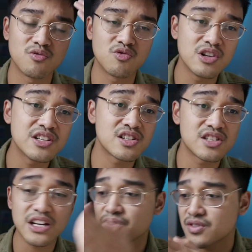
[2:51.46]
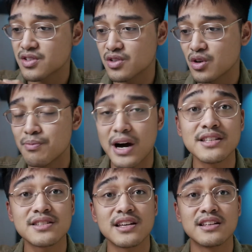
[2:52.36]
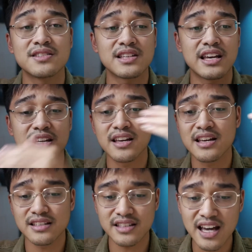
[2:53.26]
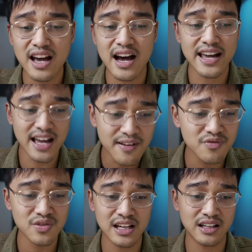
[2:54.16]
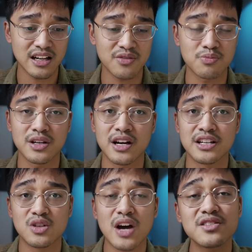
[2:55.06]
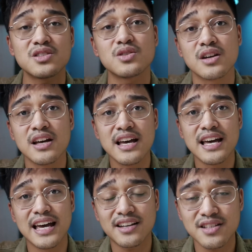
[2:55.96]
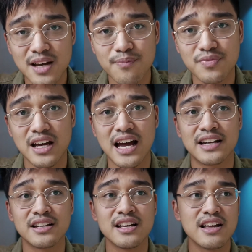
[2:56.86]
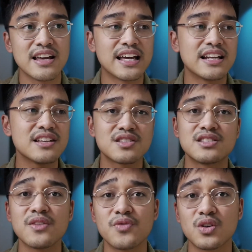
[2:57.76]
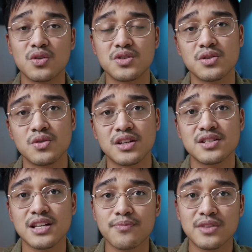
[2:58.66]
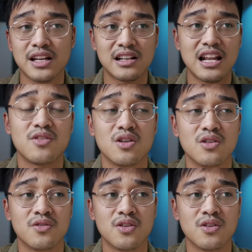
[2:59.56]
shift your mindset and say, yeah, I am feeling left behind. You have to accept that, and it is difficult to accept that level of